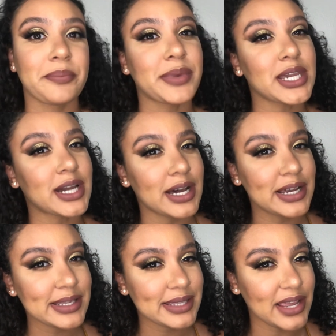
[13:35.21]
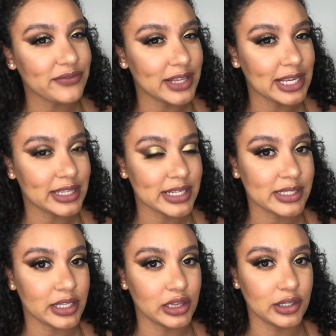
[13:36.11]
Because I feel like
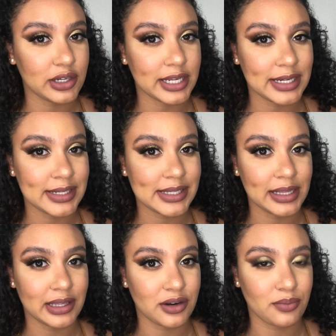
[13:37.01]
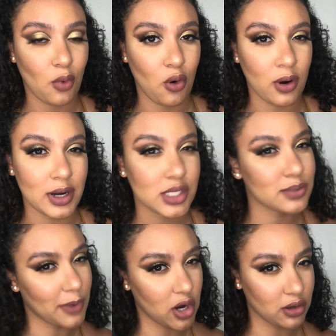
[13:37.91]
this look needs a little more
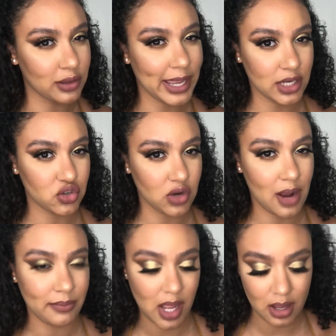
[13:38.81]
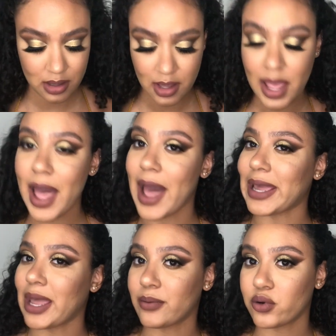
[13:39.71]
sparkle and drama,
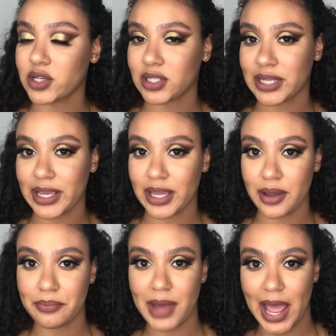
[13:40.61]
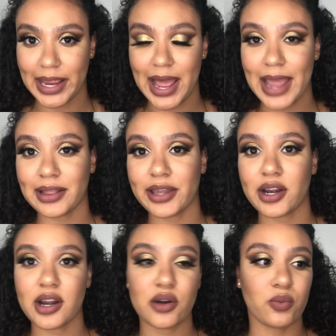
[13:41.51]
I am going to take my
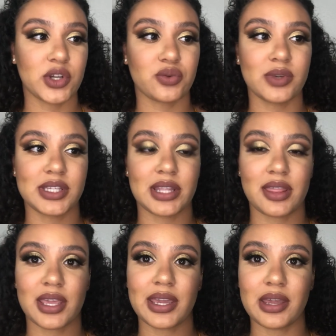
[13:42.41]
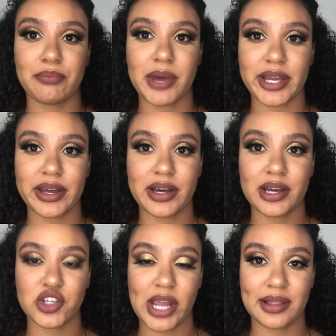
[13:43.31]
highlighter, which was the
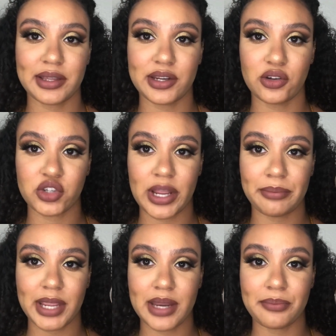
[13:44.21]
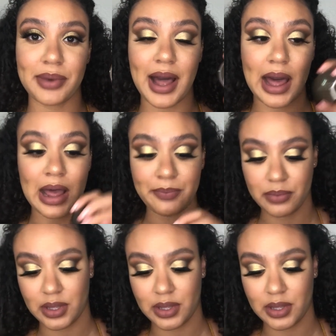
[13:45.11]
Becca Jaclyn Hill Champagne Pop,